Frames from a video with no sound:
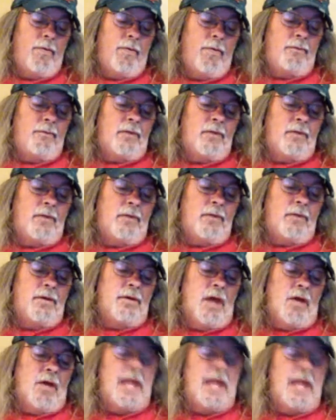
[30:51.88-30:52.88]
No, last
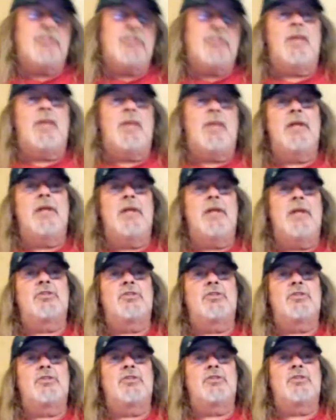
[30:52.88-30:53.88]
time I was
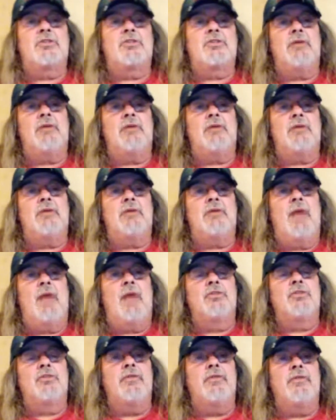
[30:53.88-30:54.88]
over there, sexy,
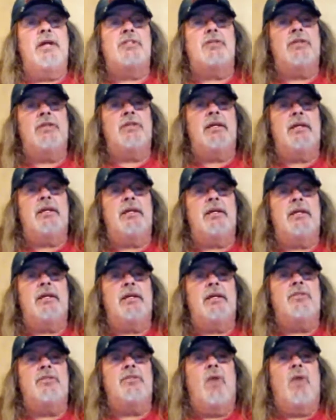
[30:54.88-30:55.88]
giving you
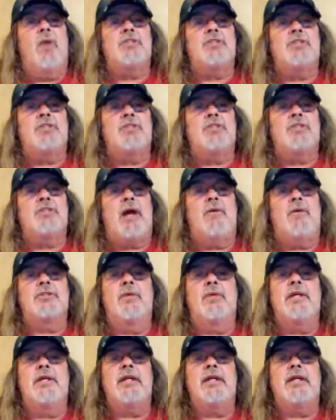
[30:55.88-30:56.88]
watch hours. I went and
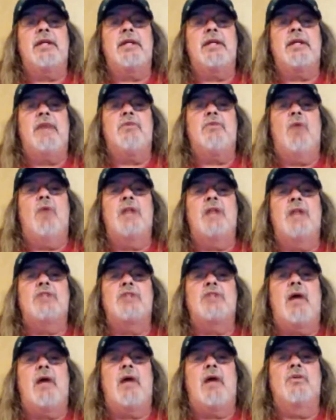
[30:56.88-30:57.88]
gave you watch hours,
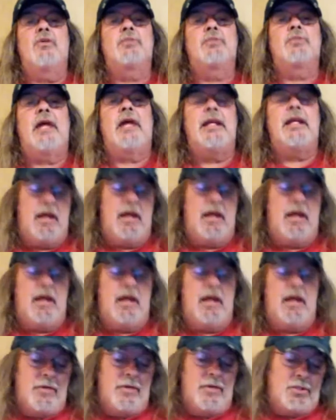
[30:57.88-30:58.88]
but I did not know that
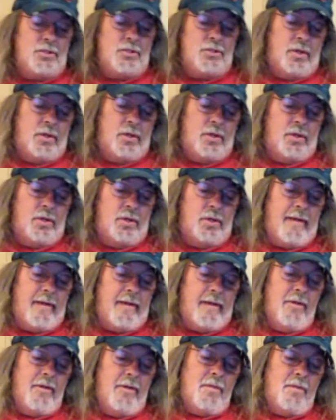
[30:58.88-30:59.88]
you were
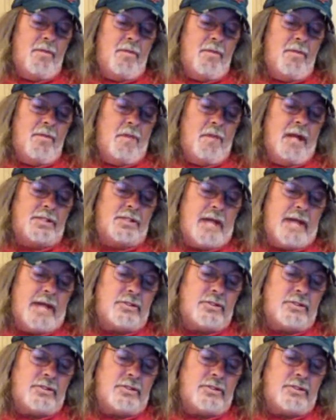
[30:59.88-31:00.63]
monetized.